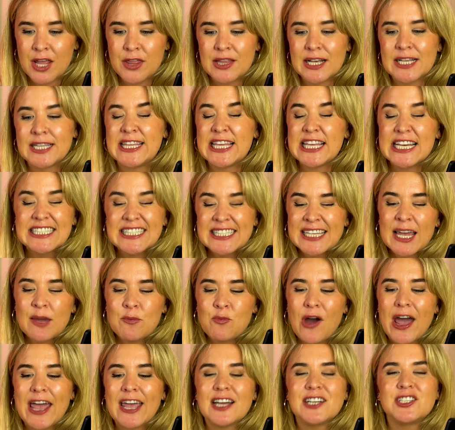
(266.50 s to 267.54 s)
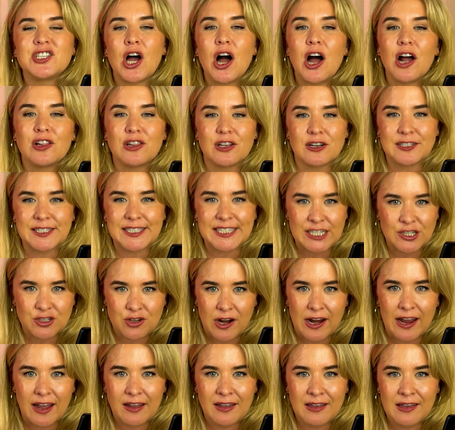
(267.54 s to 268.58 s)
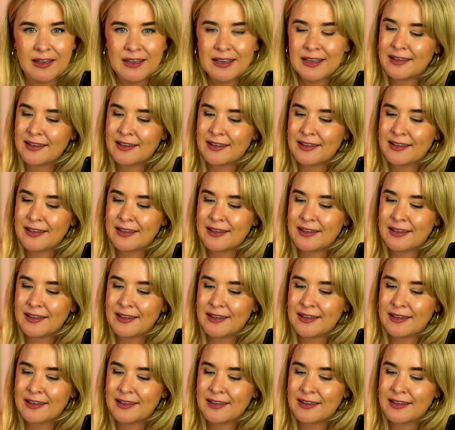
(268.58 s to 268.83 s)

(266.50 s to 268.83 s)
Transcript: The same way a dog learns a trick.